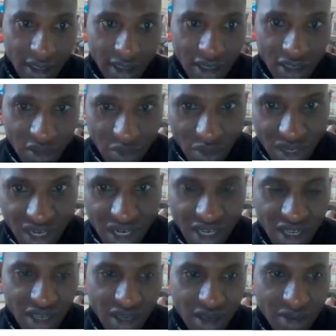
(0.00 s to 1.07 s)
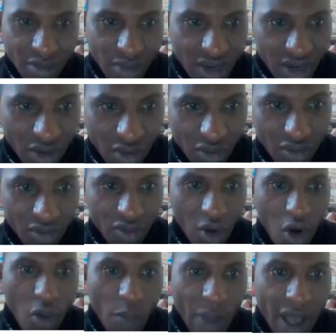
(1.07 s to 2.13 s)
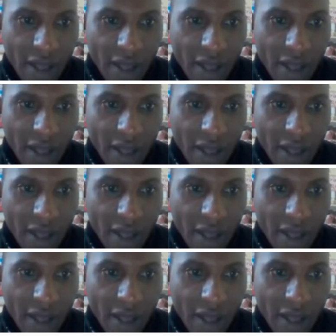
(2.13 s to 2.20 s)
is mainly made of copper,